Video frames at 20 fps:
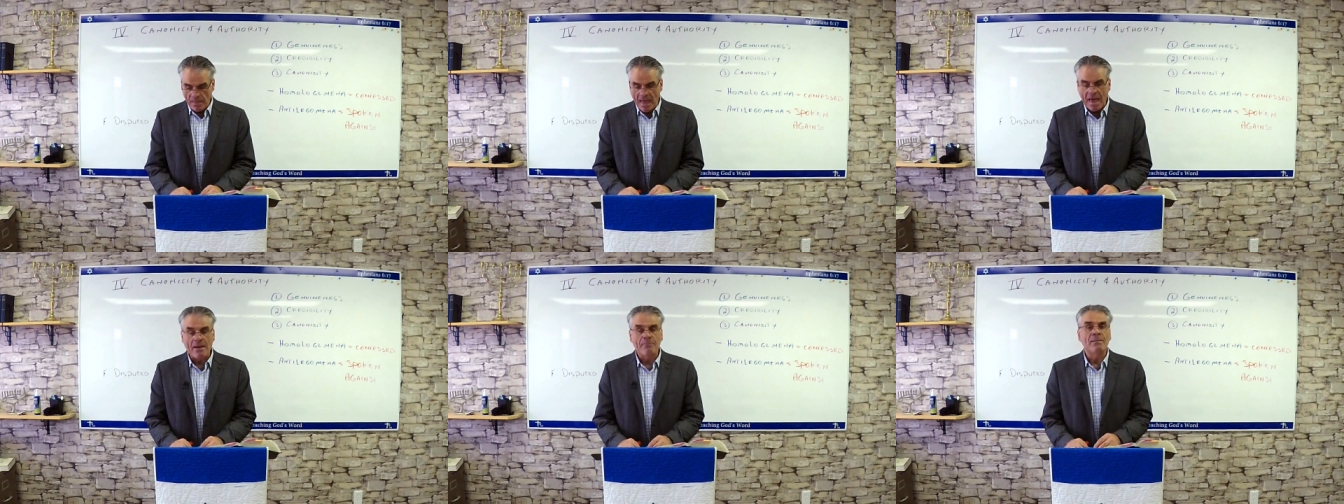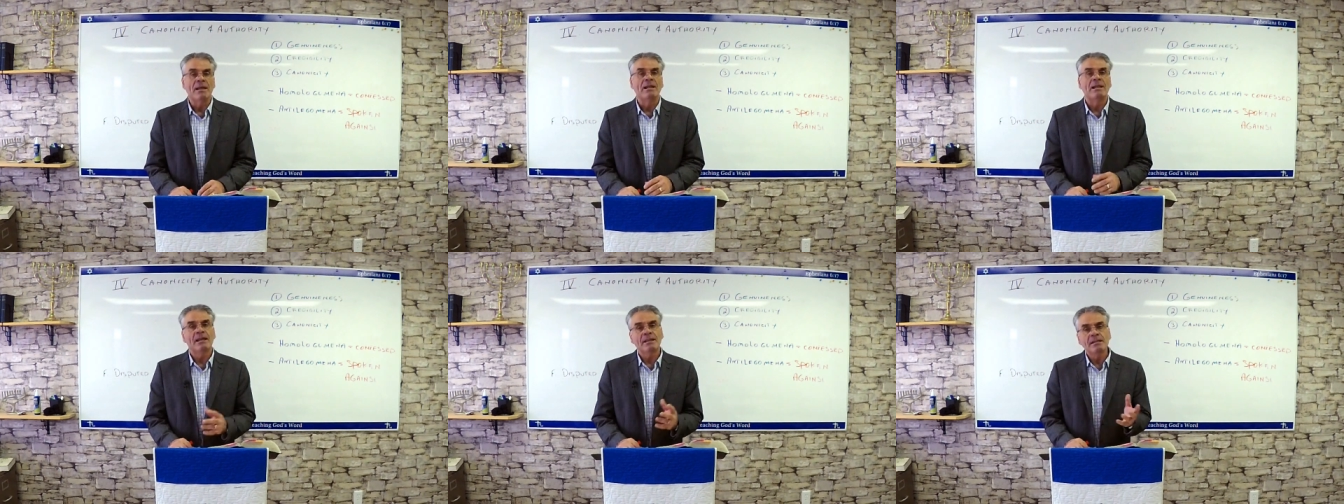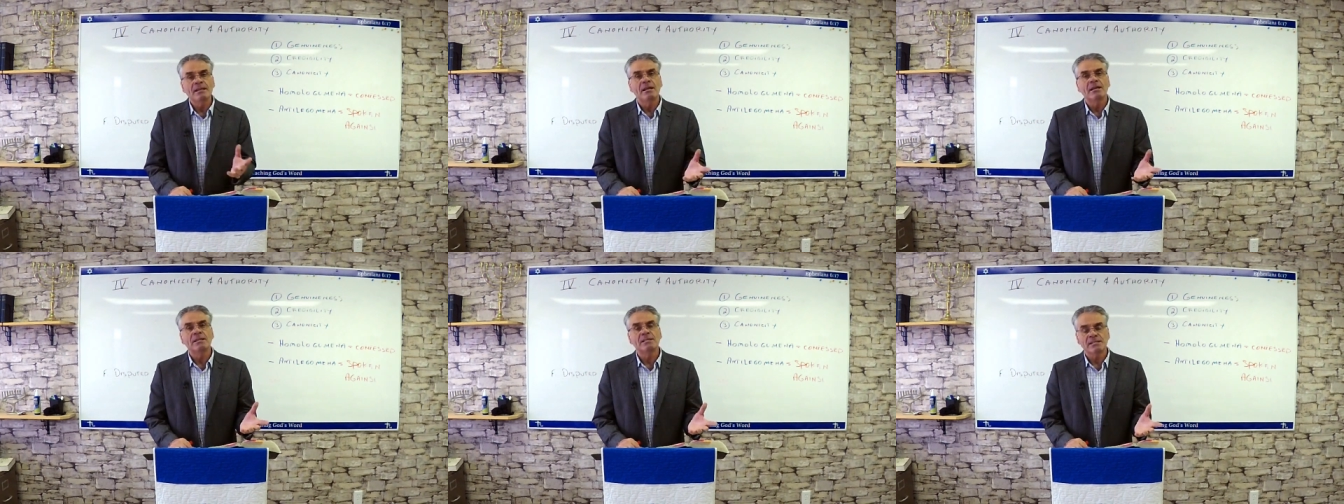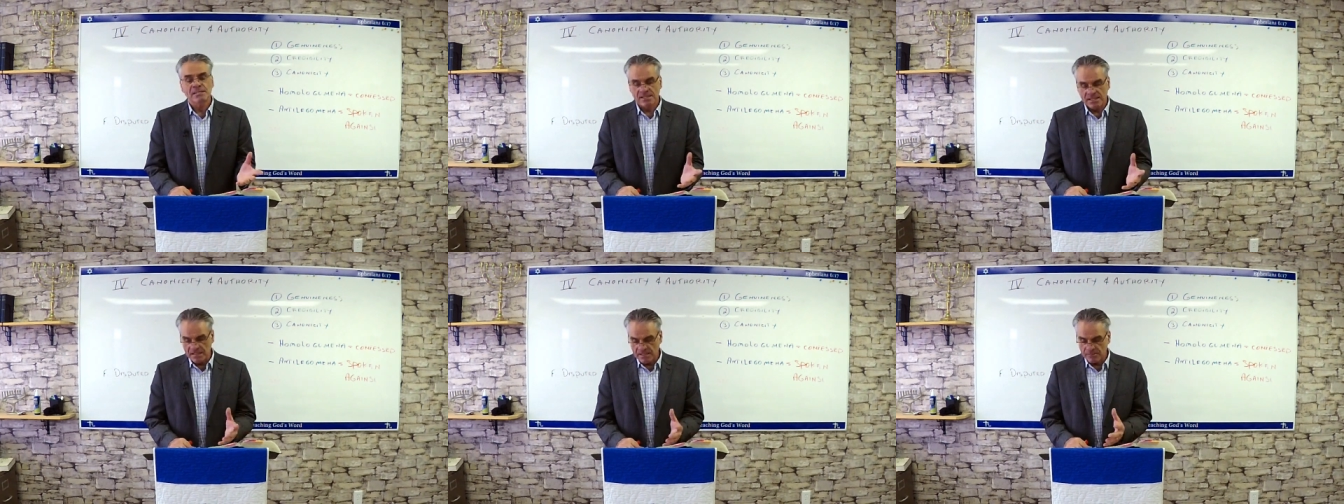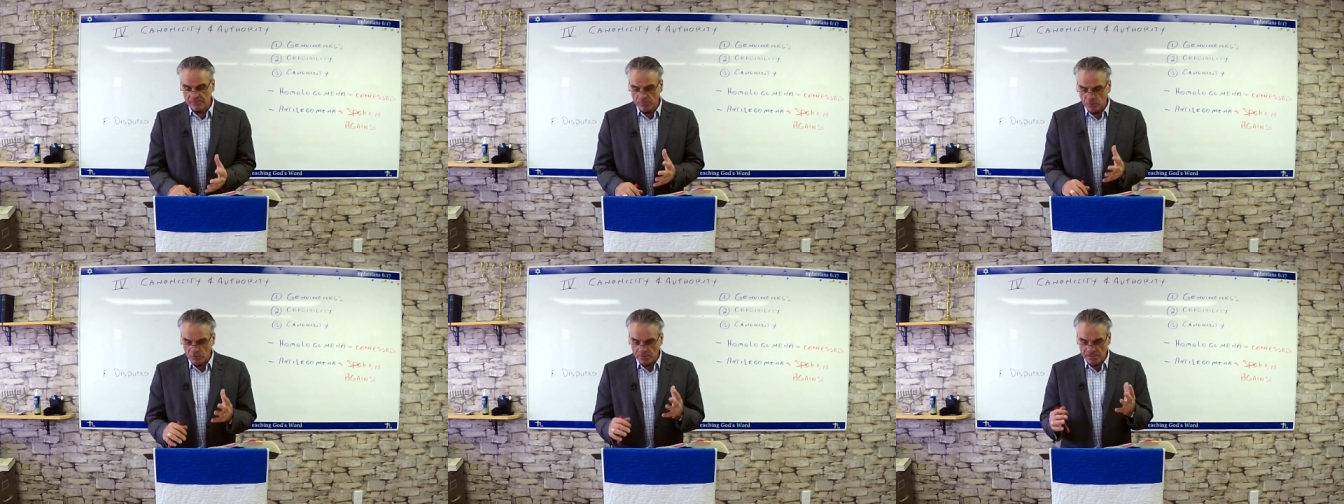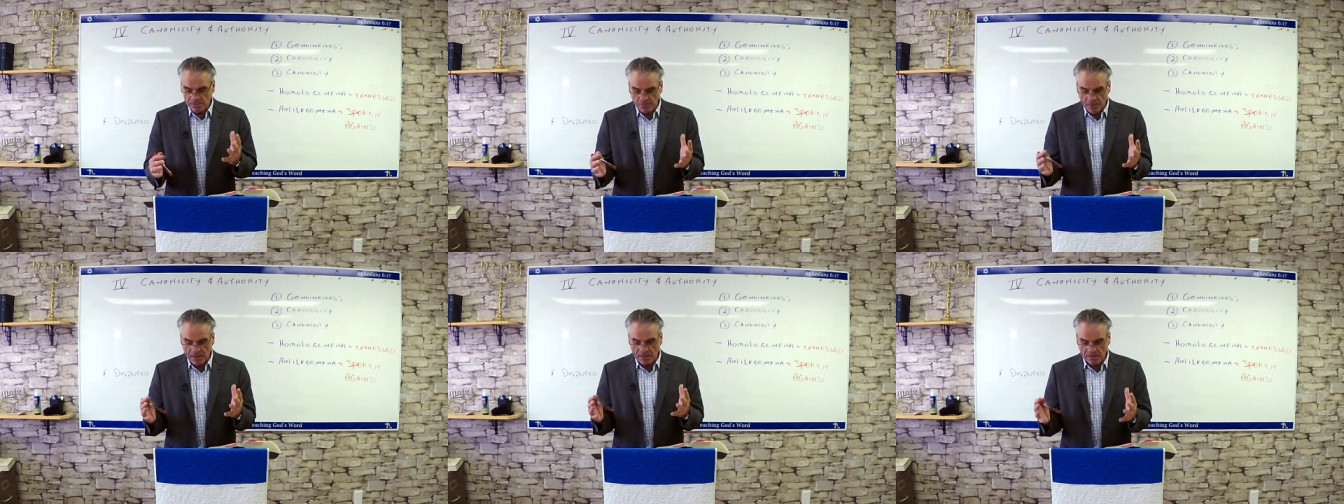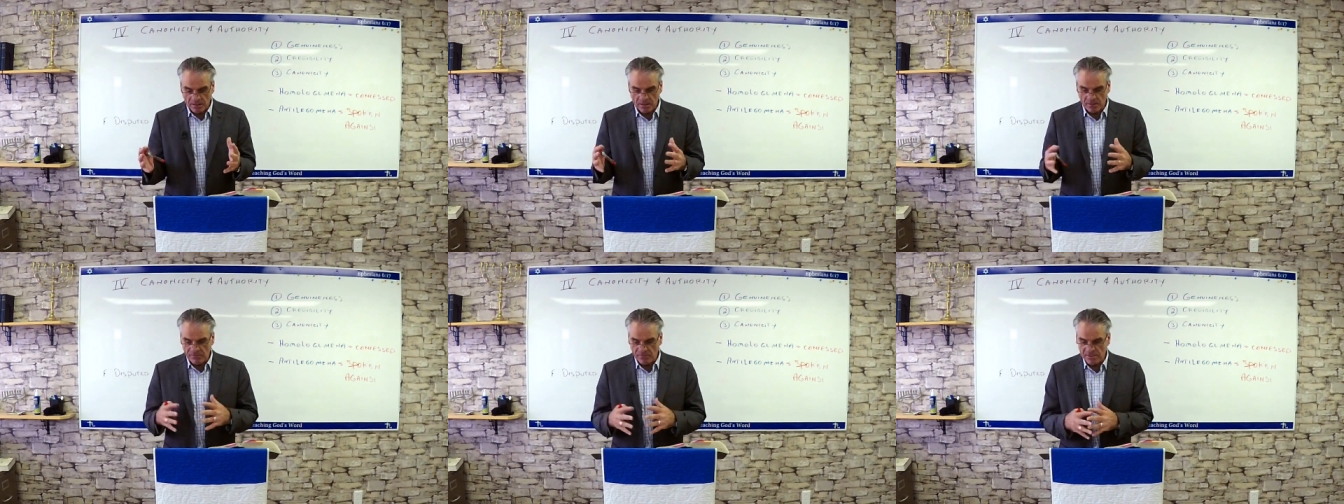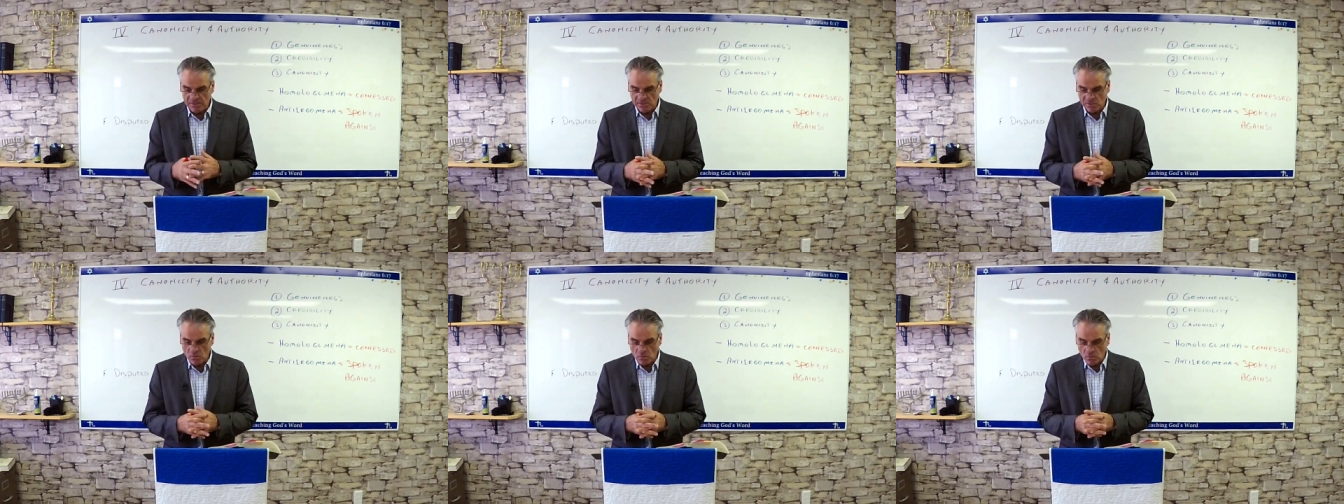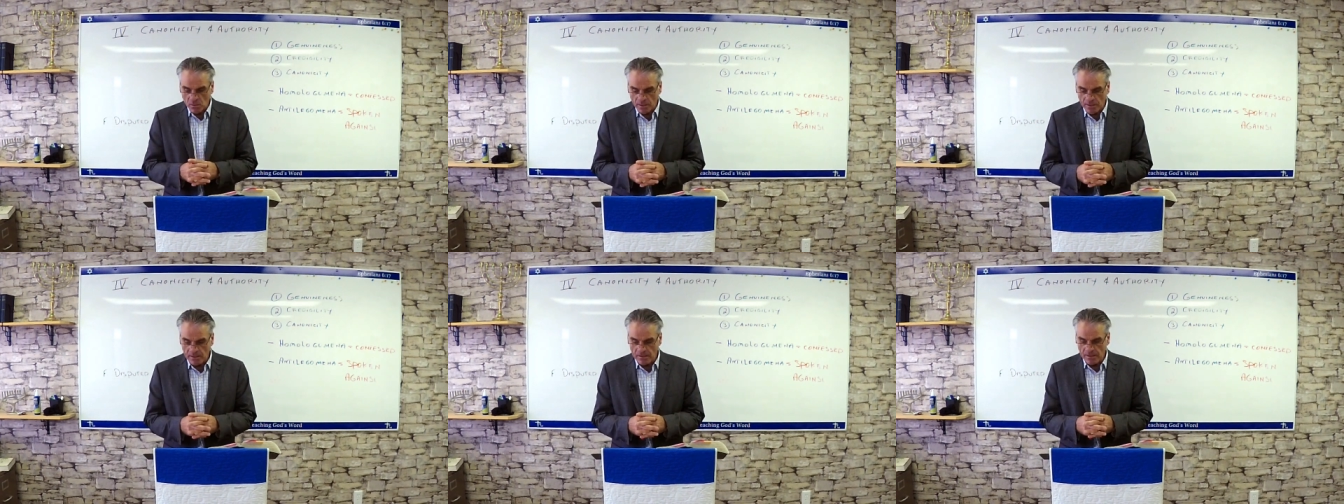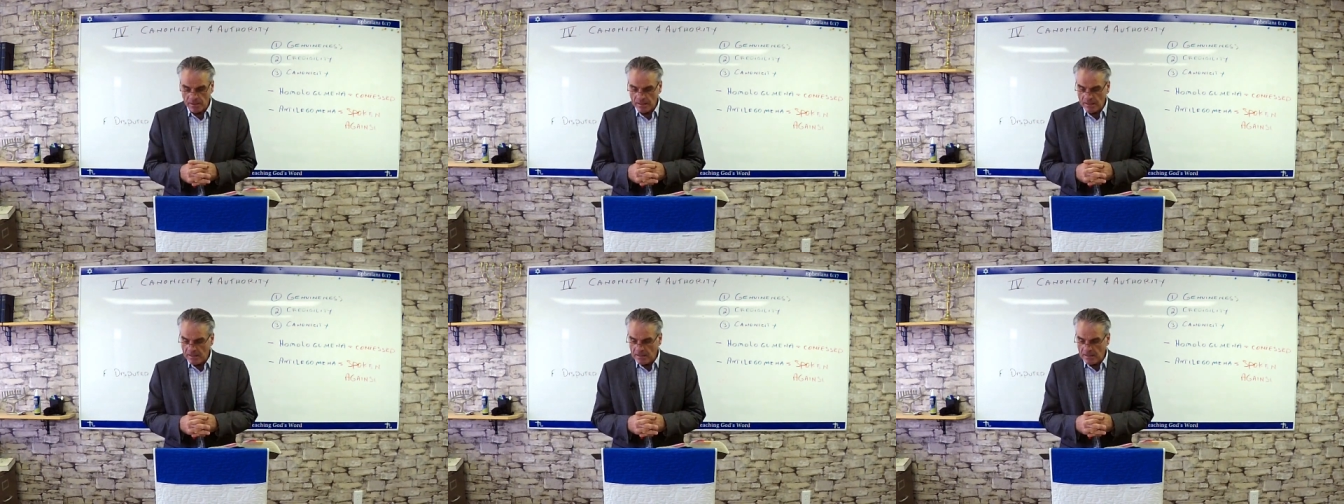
amillennialistic perspective and so on.